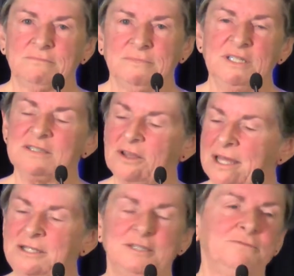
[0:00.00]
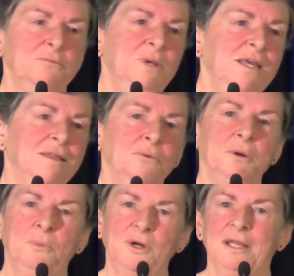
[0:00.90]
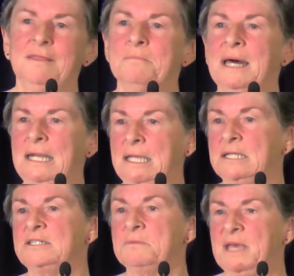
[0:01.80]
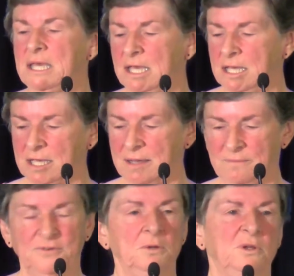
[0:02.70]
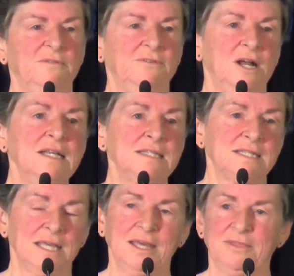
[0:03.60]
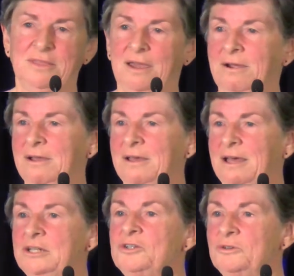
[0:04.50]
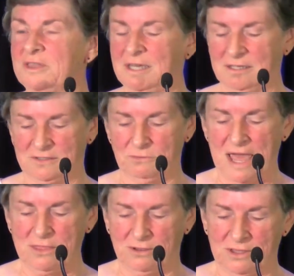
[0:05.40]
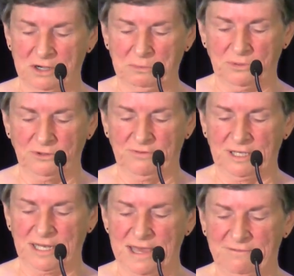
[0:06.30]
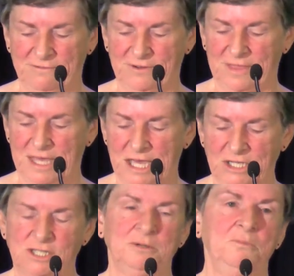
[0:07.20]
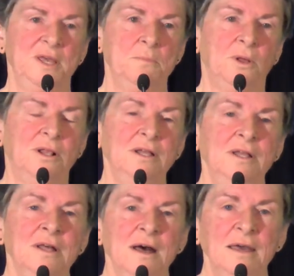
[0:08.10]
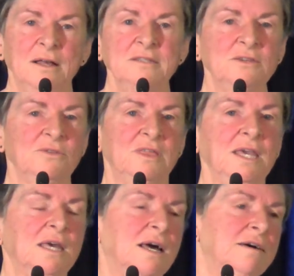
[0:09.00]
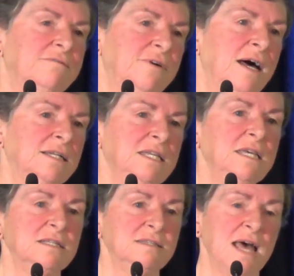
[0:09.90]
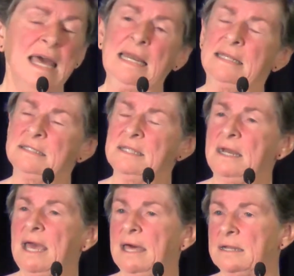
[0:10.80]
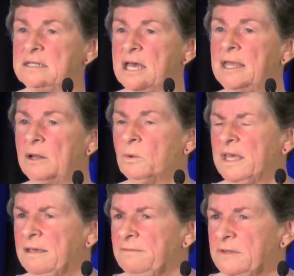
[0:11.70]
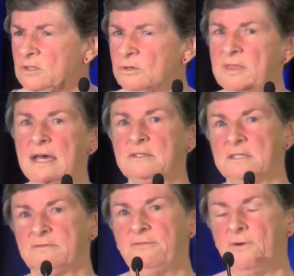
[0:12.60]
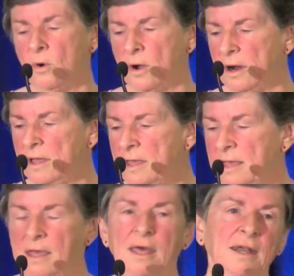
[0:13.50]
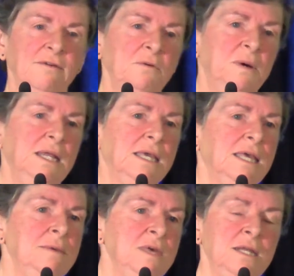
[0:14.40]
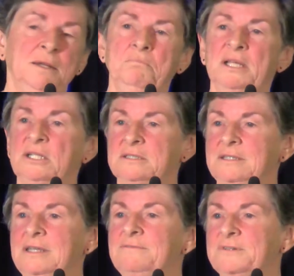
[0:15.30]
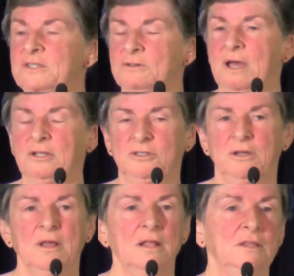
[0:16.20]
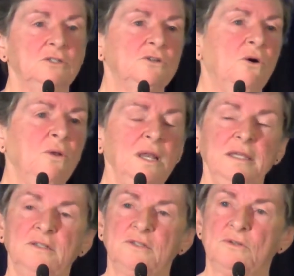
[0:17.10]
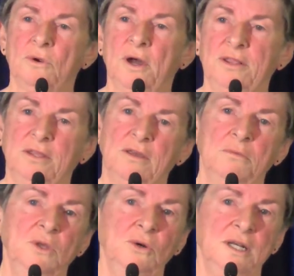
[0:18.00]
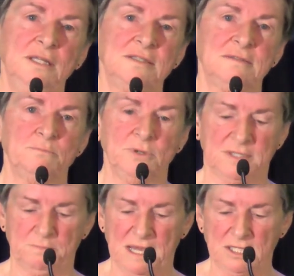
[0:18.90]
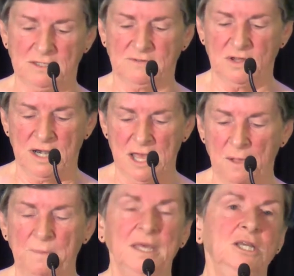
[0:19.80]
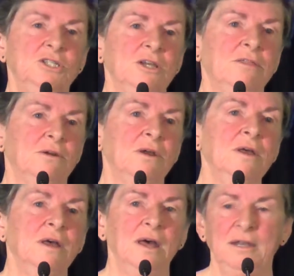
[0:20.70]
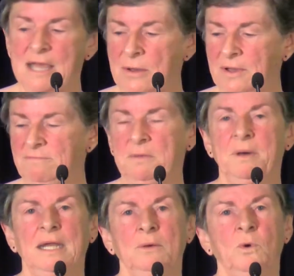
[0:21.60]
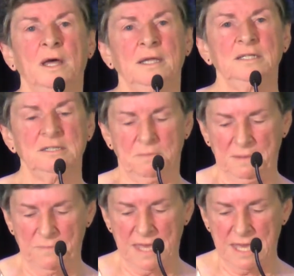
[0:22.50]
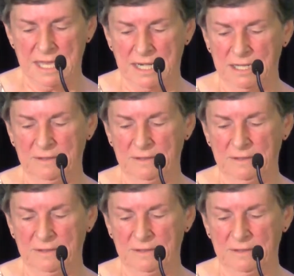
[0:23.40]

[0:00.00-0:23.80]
dishonest for me that we're putting the money into making it comfortable for us to get there and do things rather than improving life for the Haitian people. I also think of Nias Island that had a tidal wave in 2004, and everybody came in and built infrastructure that totally destroyed the community's perspectives on helping each other, and now everybody wanting to be paid.